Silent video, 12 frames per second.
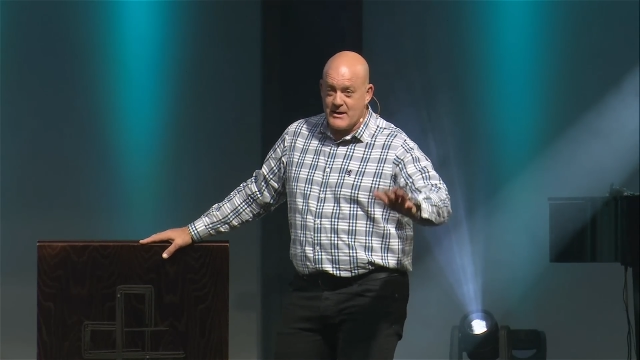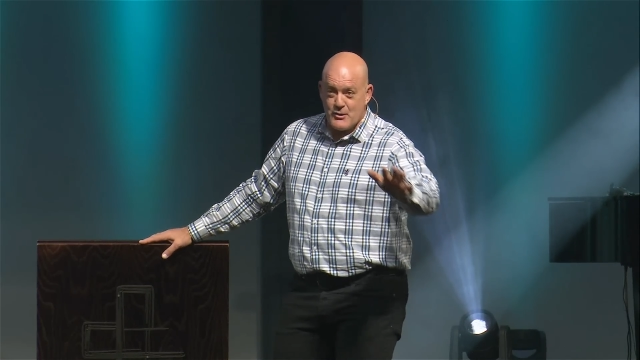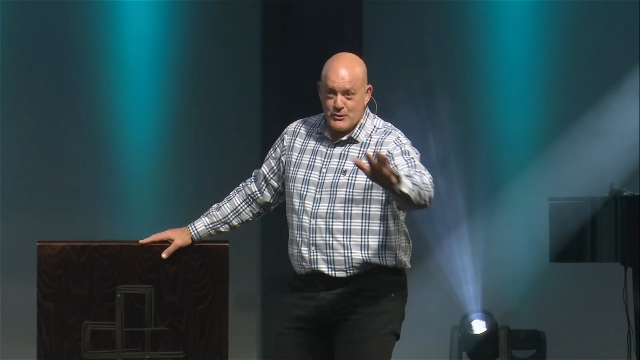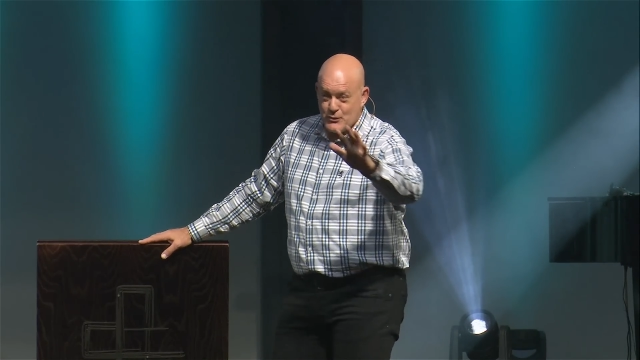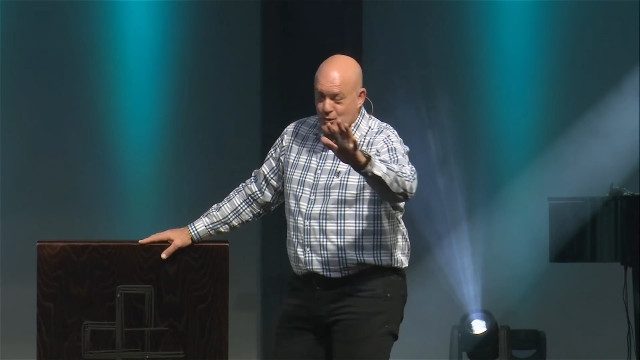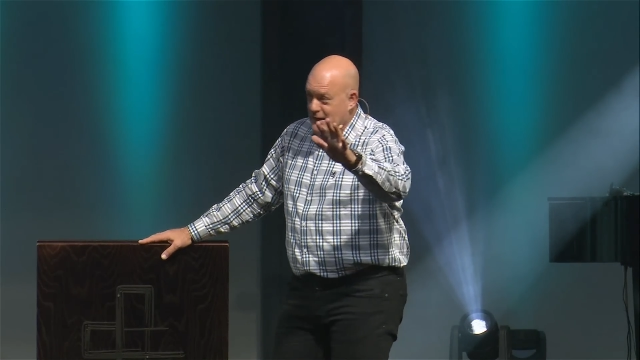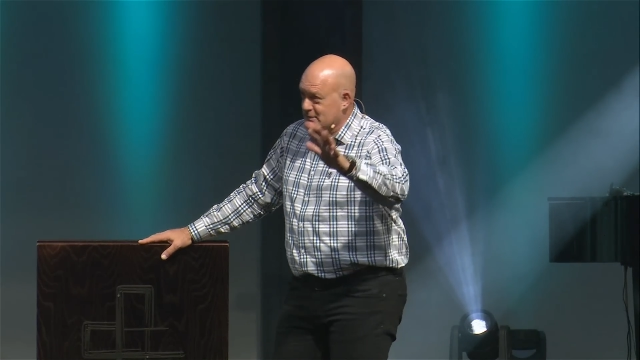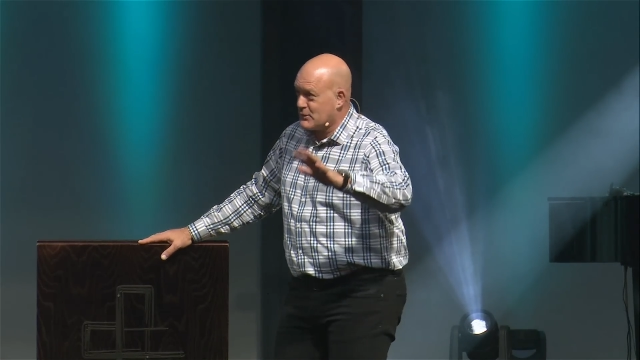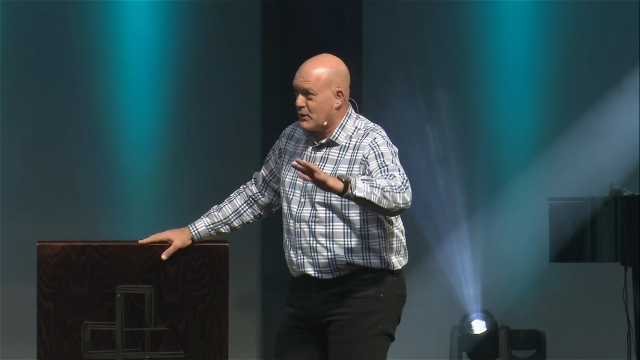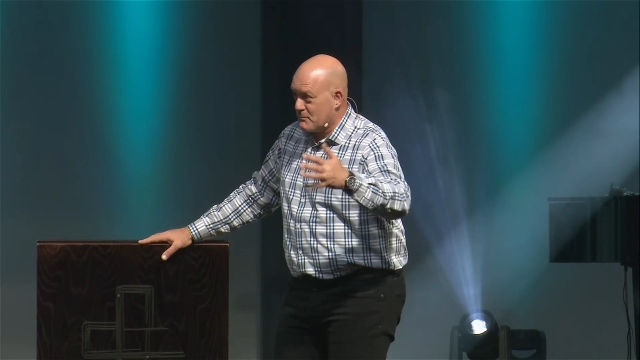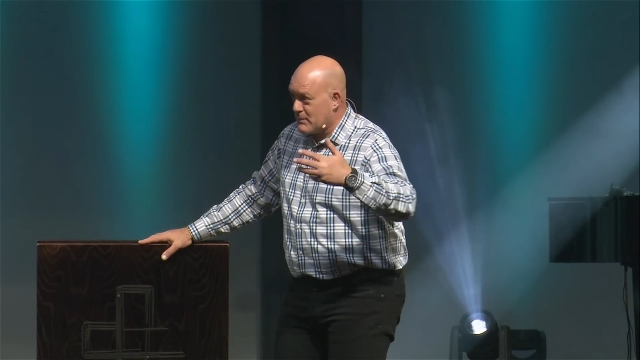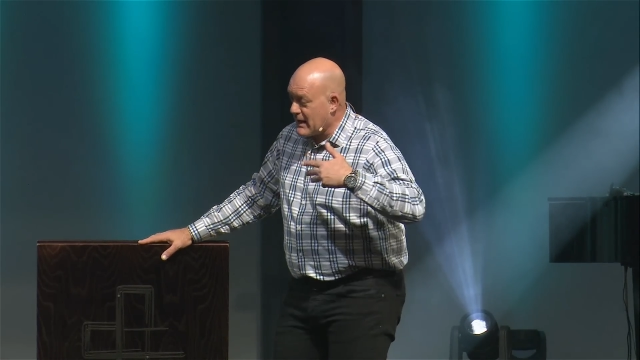I know you
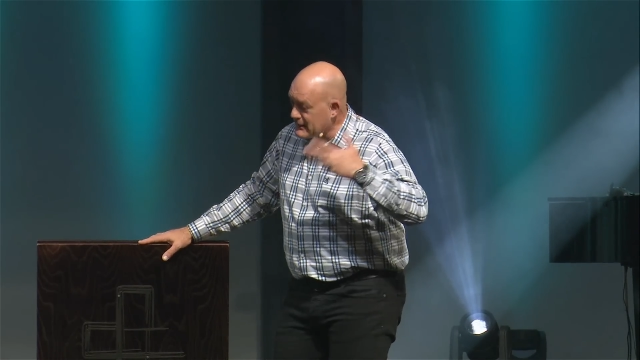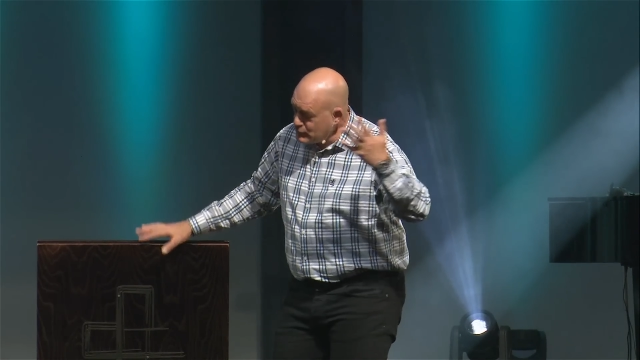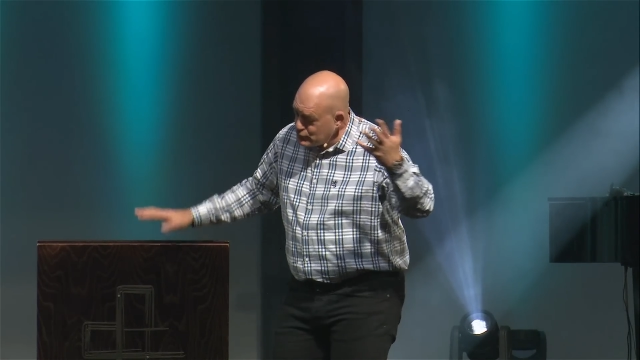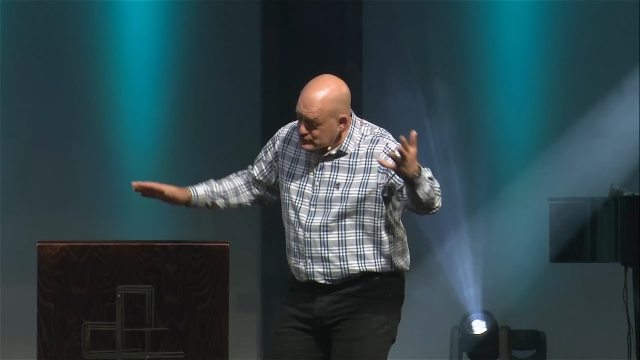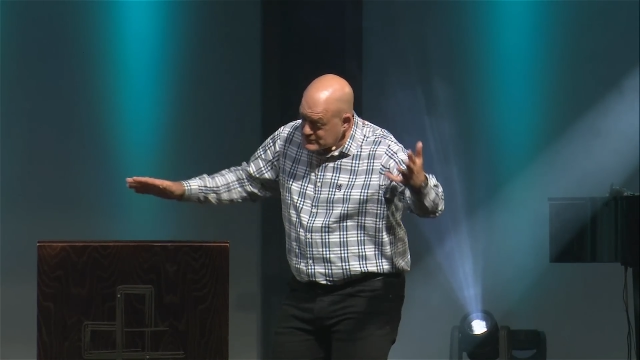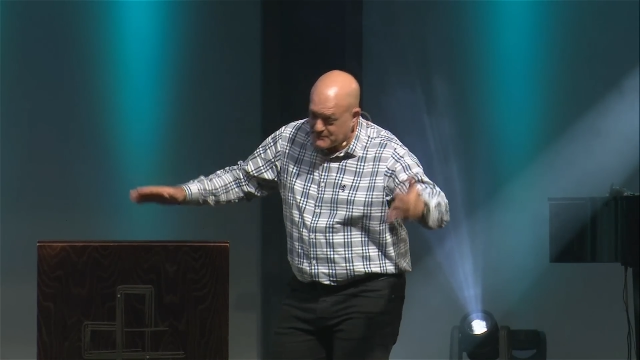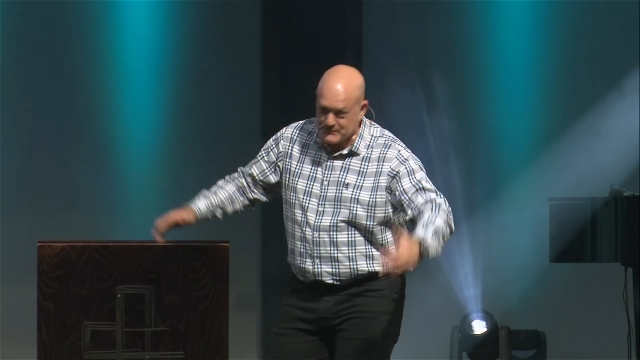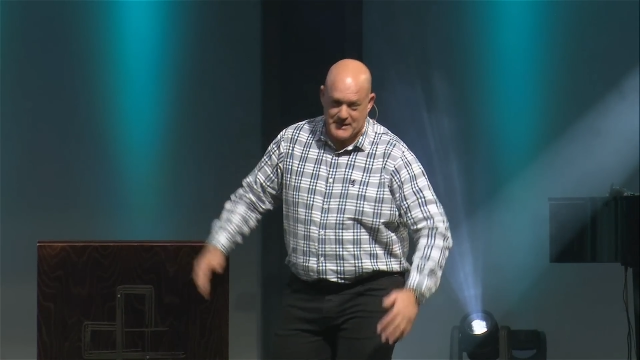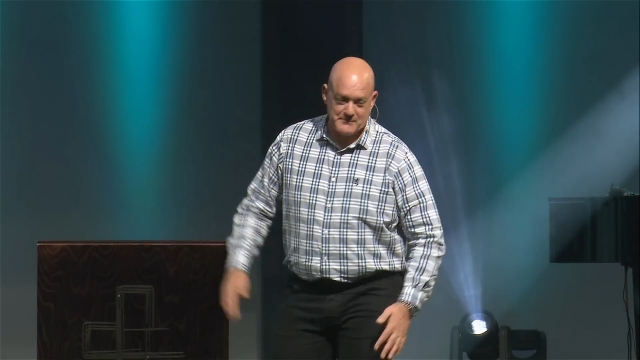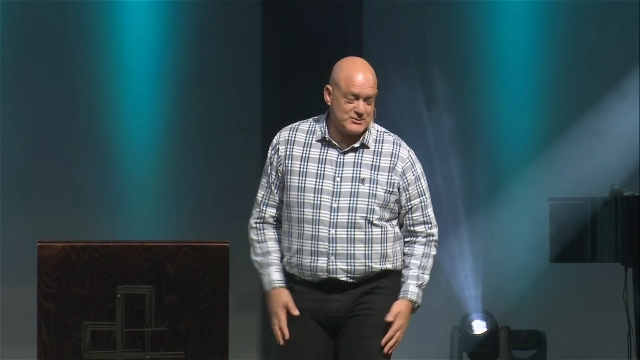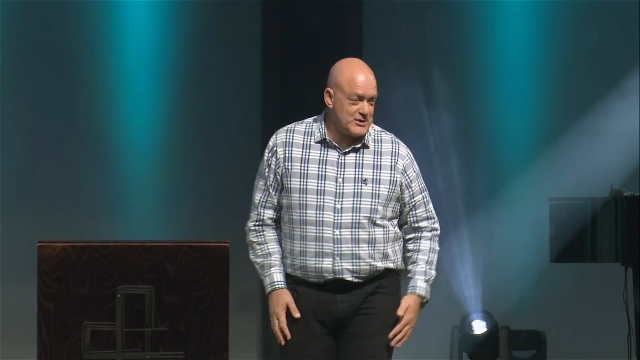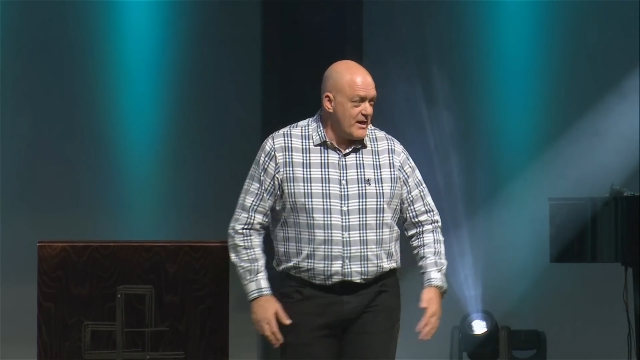guys don't, but I do
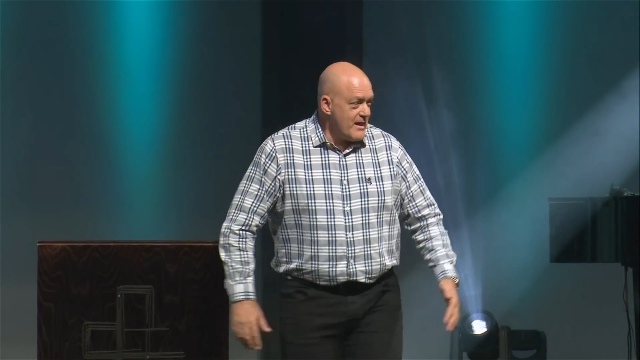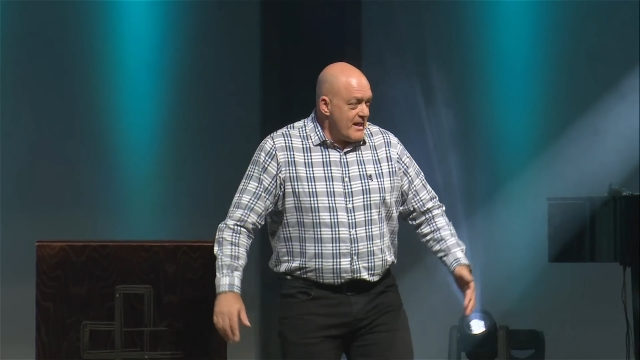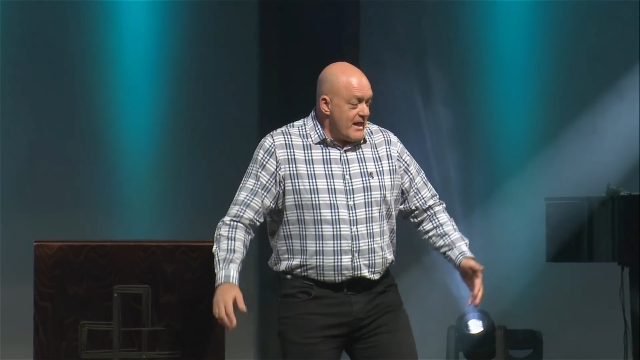sometimes.